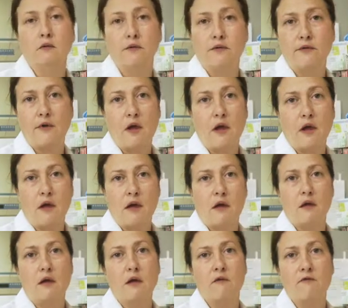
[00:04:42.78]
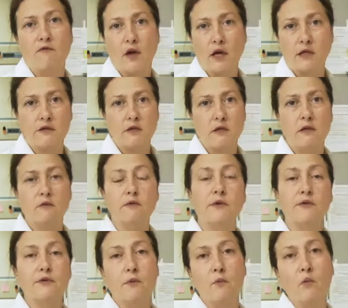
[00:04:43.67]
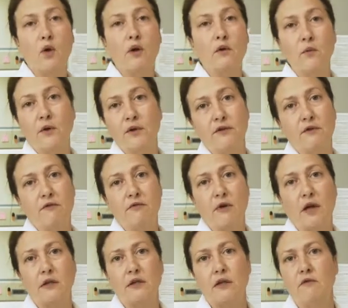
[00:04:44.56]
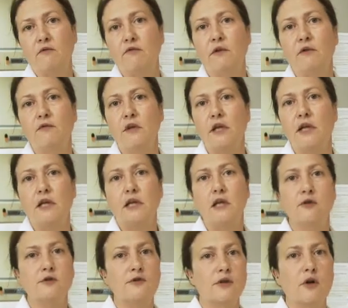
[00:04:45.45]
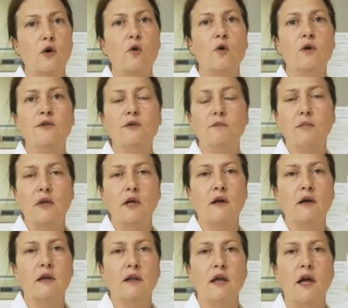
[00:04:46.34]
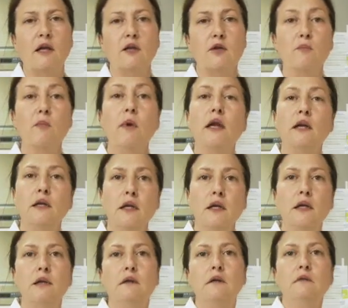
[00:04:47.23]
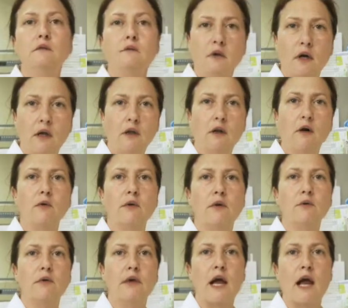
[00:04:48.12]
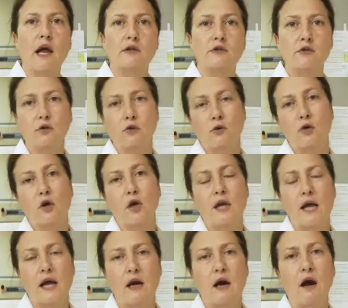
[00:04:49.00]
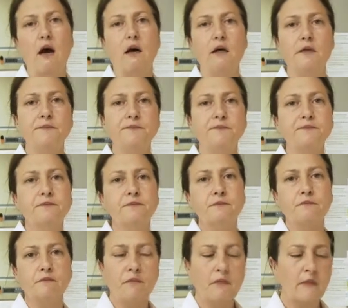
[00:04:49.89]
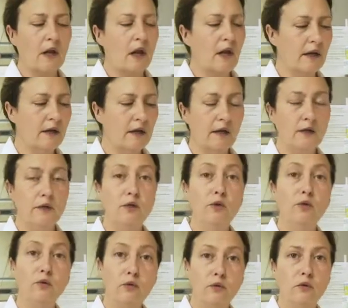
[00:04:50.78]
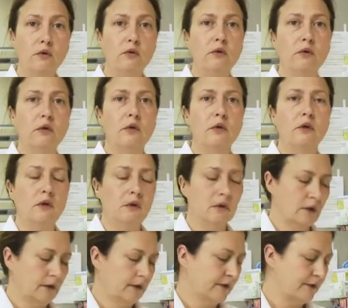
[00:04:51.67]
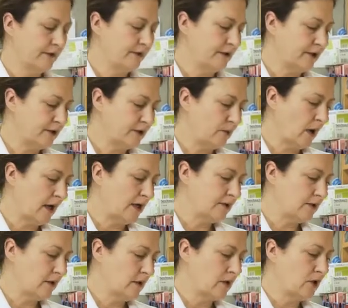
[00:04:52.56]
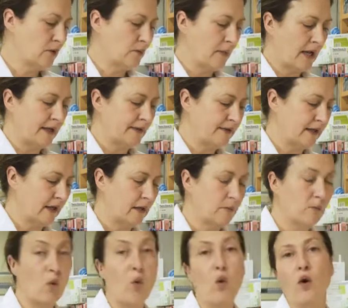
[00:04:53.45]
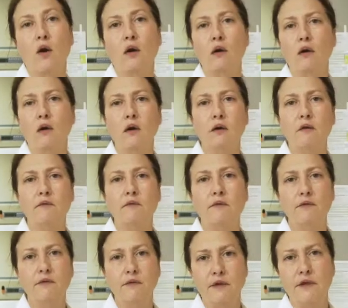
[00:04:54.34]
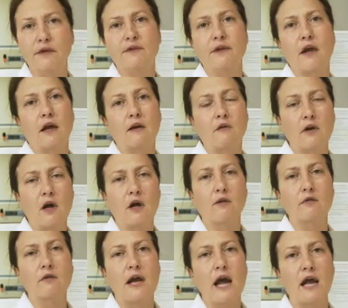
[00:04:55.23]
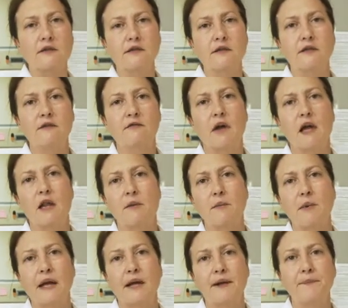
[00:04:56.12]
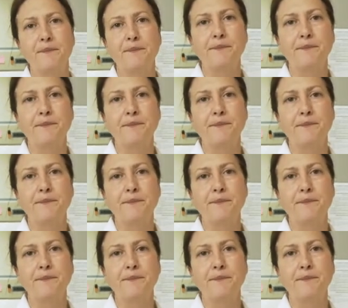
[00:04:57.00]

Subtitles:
say, infection where someone was infected 15 years ago or something like that, you might get a lower reaction or none at all. In a new situation, you may see more of this kind of color reaction developing.